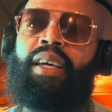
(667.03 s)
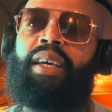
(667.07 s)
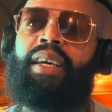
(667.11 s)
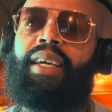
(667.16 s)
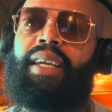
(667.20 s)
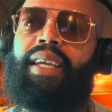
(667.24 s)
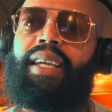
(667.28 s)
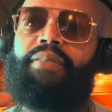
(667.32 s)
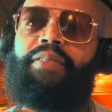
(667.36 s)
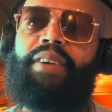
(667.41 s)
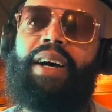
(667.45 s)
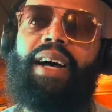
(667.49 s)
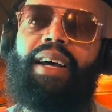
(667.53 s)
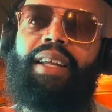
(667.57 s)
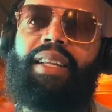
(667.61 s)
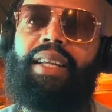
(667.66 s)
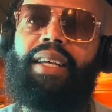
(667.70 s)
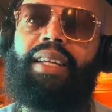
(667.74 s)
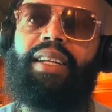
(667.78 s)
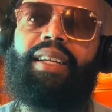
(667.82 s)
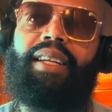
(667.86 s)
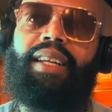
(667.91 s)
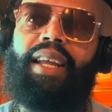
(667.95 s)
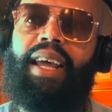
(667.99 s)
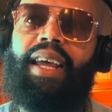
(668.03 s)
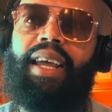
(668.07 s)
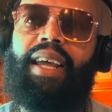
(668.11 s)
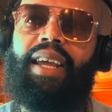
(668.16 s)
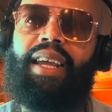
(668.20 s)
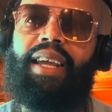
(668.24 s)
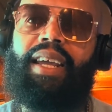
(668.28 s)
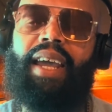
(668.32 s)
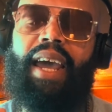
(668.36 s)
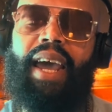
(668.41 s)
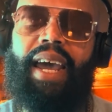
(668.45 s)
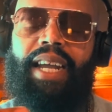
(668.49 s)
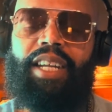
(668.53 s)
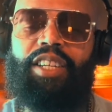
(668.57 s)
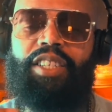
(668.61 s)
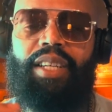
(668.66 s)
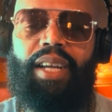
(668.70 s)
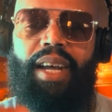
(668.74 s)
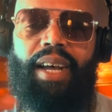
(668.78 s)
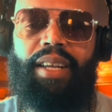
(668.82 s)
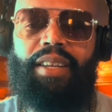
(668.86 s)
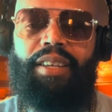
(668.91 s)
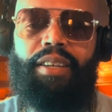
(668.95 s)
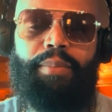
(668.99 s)
He violated a
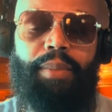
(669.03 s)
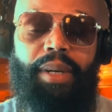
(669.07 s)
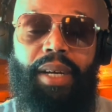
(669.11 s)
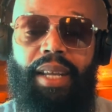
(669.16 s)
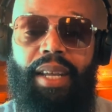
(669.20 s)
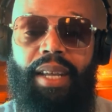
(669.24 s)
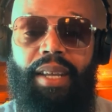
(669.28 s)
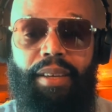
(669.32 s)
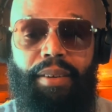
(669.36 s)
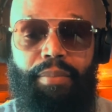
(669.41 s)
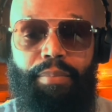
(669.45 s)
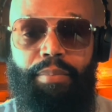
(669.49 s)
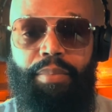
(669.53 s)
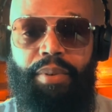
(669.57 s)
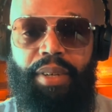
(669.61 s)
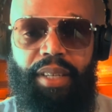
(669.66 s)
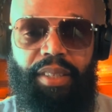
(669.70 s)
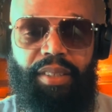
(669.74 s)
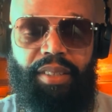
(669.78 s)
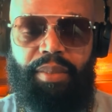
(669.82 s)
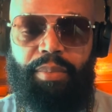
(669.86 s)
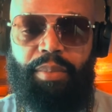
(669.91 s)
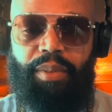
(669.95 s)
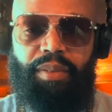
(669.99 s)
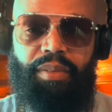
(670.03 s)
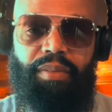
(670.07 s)
HIM, a HIM principle,